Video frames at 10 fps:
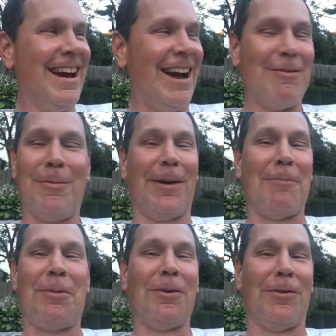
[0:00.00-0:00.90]
I remember we
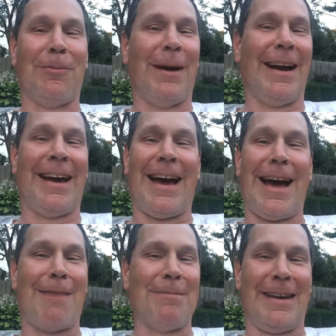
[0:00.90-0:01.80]
got pulled over by a
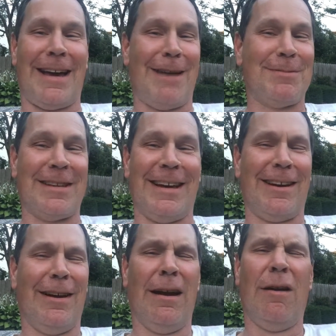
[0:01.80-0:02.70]
cop, and the cop's
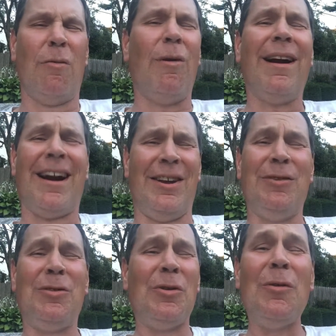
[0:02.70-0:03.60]
like, "What are
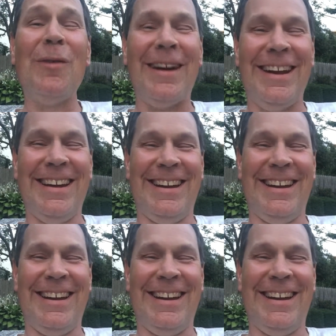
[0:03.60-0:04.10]
you doing?"